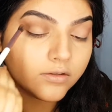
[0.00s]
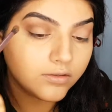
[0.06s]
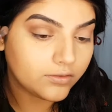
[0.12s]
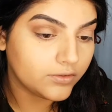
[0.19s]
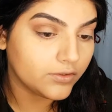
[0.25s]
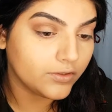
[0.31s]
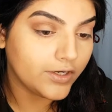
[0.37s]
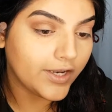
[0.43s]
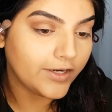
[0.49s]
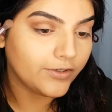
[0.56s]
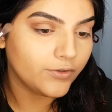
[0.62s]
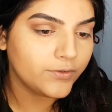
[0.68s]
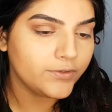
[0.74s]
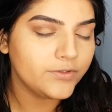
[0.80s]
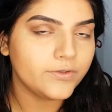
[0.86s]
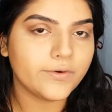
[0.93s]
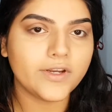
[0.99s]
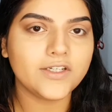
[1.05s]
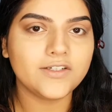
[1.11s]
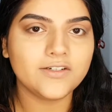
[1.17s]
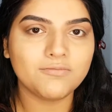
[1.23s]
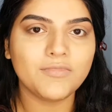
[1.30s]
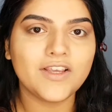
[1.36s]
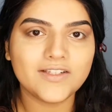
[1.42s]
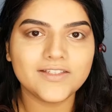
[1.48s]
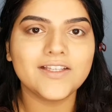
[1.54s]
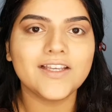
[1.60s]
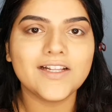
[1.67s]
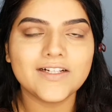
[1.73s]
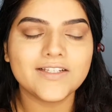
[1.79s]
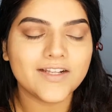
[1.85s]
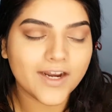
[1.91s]
So like, don't question my
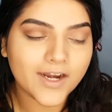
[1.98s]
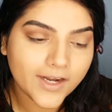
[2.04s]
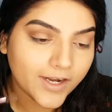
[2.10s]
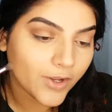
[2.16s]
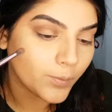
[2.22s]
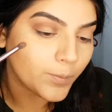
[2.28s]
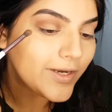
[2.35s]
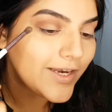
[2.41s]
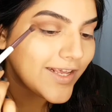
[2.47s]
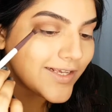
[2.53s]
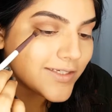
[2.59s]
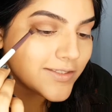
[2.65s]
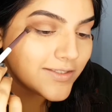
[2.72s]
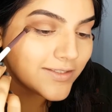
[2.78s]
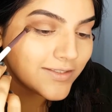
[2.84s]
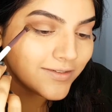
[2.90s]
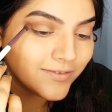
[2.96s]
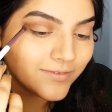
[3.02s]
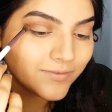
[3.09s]
skills right now, please.